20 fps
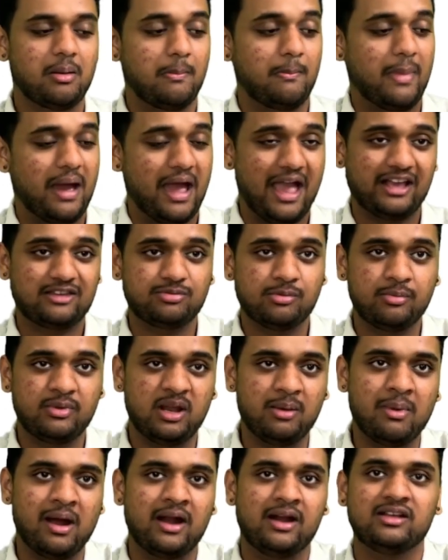Maximum
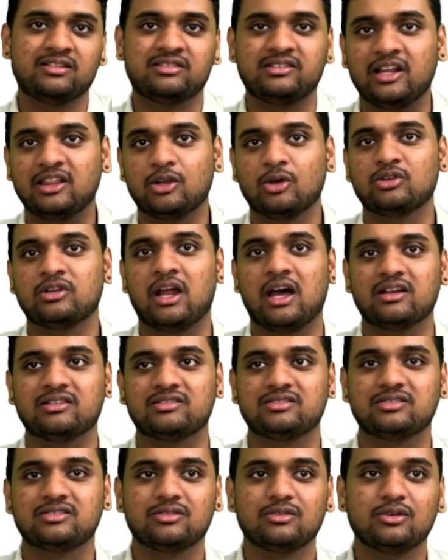demand is 10,000 hours.
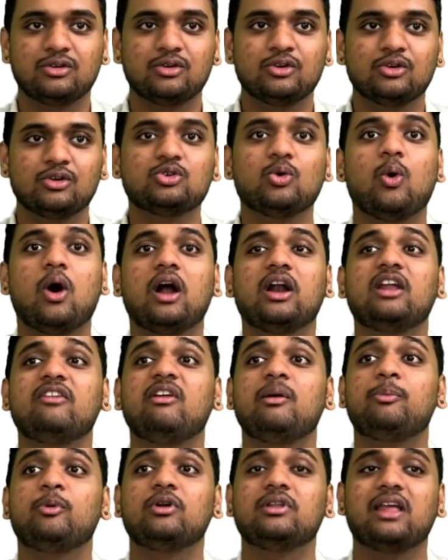So what did
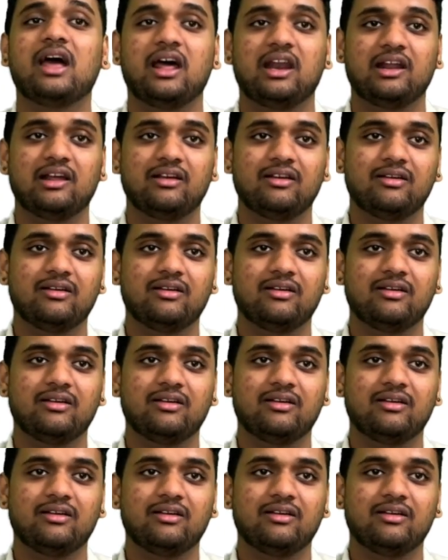we put there?